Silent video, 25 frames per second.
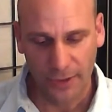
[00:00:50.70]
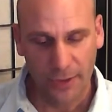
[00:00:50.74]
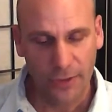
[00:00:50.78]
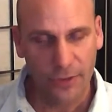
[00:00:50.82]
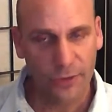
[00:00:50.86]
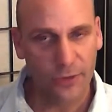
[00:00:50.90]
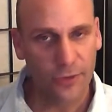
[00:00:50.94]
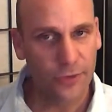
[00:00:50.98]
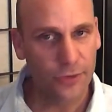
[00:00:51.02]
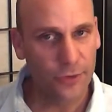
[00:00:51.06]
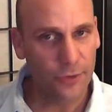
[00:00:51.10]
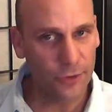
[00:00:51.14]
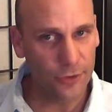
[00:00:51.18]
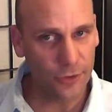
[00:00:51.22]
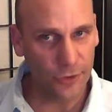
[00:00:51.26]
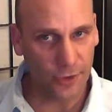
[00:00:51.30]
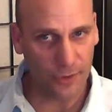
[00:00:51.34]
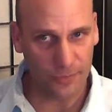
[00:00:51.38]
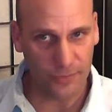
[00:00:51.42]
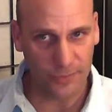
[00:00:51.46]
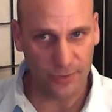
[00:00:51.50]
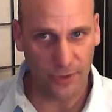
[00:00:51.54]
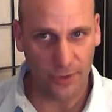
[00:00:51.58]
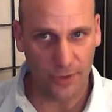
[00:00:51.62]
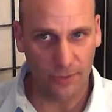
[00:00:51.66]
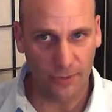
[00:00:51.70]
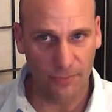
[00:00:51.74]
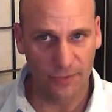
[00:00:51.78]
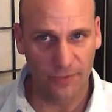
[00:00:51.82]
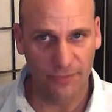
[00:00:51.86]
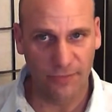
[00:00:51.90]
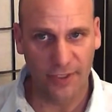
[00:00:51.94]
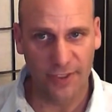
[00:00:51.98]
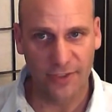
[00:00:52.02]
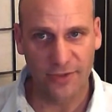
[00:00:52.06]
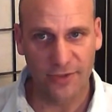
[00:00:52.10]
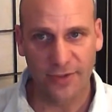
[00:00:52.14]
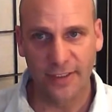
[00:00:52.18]
The third
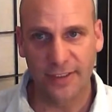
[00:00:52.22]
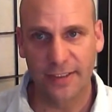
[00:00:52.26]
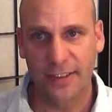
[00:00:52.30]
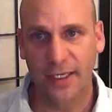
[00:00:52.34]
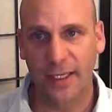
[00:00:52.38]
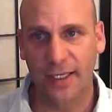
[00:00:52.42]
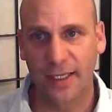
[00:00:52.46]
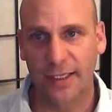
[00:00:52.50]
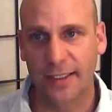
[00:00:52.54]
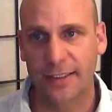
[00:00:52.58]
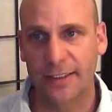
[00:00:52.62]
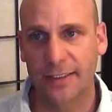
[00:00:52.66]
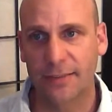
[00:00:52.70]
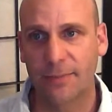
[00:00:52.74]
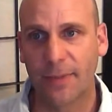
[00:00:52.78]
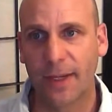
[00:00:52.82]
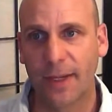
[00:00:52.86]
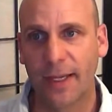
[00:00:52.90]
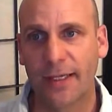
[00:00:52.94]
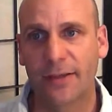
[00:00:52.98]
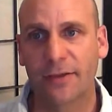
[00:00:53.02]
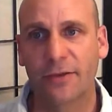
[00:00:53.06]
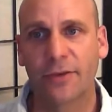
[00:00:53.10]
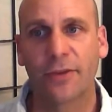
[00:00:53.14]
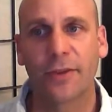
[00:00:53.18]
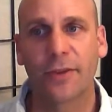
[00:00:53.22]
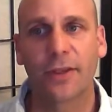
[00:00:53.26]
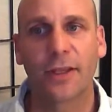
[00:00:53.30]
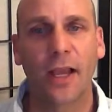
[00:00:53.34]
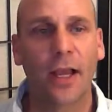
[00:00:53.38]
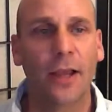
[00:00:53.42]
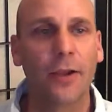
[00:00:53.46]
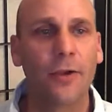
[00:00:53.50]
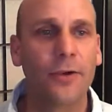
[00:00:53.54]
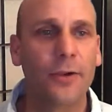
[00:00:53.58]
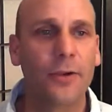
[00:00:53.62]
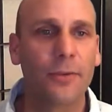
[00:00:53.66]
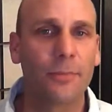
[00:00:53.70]
observation he's likely to make is that the guy
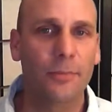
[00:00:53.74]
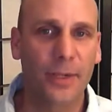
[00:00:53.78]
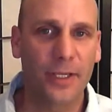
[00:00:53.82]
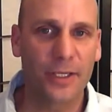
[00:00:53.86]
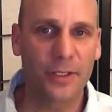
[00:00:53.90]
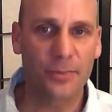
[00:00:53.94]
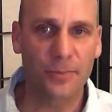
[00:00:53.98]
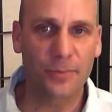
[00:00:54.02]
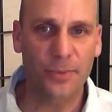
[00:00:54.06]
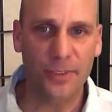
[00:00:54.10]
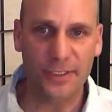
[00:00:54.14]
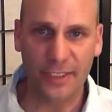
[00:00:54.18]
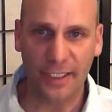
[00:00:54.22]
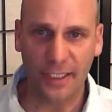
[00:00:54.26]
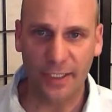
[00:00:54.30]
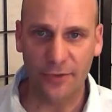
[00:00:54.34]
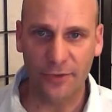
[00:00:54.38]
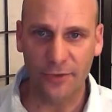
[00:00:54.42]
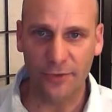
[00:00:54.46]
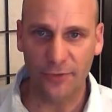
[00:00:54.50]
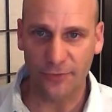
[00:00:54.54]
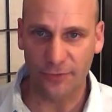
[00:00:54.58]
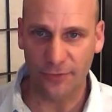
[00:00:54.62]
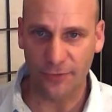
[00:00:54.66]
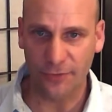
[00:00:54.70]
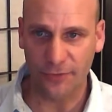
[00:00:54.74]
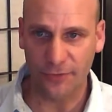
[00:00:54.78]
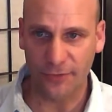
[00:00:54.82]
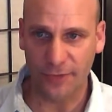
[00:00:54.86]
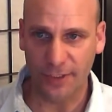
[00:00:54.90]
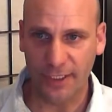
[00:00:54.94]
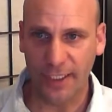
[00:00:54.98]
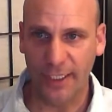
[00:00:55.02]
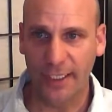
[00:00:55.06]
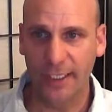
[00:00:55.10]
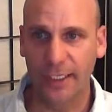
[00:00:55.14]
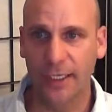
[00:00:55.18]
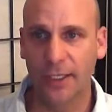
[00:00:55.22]
who can bench press 150
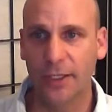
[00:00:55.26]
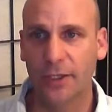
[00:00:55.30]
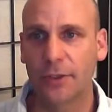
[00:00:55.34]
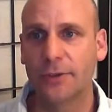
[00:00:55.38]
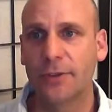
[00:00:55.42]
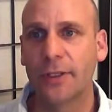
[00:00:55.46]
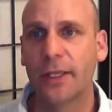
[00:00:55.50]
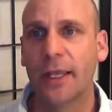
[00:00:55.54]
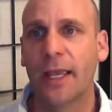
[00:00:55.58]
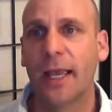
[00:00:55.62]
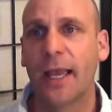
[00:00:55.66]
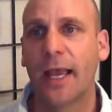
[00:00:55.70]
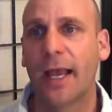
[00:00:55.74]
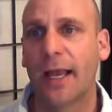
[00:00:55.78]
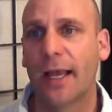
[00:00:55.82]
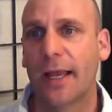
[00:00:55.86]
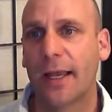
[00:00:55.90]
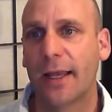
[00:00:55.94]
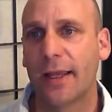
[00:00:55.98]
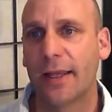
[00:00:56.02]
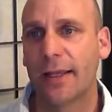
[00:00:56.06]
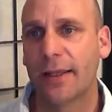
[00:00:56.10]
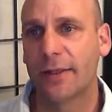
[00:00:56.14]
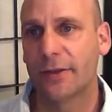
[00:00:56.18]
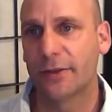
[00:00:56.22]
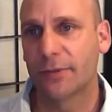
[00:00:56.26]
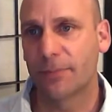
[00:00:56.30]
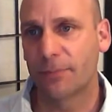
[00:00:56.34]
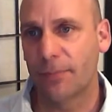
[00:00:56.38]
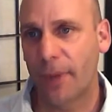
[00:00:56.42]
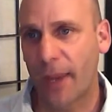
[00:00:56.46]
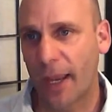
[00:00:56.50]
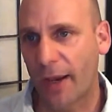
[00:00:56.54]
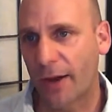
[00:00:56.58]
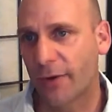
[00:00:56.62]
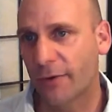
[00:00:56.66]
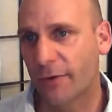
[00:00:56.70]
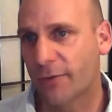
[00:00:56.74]
kilos, is
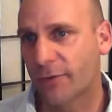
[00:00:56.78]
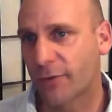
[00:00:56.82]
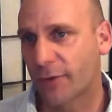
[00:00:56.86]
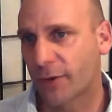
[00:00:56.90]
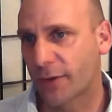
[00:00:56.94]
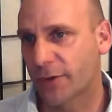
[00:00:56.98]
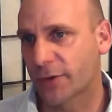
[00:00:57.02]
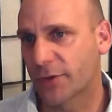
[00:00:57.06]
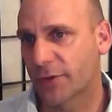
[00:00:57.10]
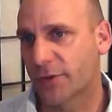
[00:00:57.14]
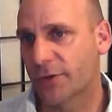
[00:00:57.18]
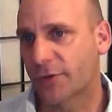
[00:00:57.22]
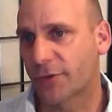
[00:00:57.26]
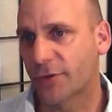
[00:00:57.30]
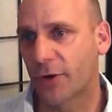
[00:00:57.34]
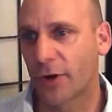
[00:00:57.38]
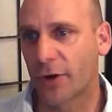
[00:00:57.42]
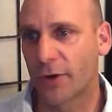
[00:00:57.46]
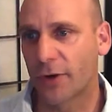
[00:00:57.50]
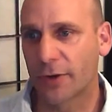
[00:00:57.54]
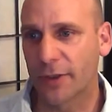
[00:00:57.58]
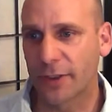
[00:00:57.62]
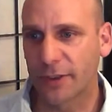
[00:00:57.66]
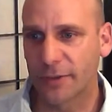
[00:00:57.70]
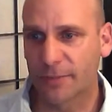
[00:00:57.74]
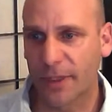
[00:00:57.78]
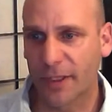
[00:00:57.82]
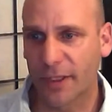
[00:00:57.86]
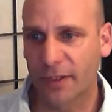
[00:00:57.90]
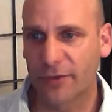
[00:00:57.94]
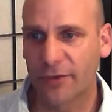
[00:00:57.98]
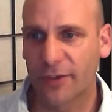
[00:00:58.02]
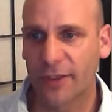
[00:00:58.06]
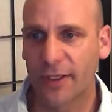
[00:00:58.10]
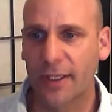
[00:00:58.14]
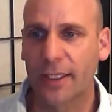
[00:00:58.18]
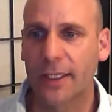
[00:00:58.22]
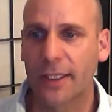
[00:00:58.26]
powerful, is strong, is
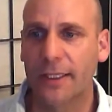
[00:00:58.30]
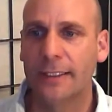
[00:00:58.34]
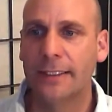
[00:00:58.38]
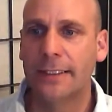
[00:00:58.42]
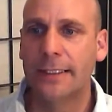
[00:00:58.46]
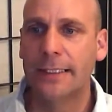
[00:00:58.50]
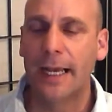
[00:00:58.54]
muscular,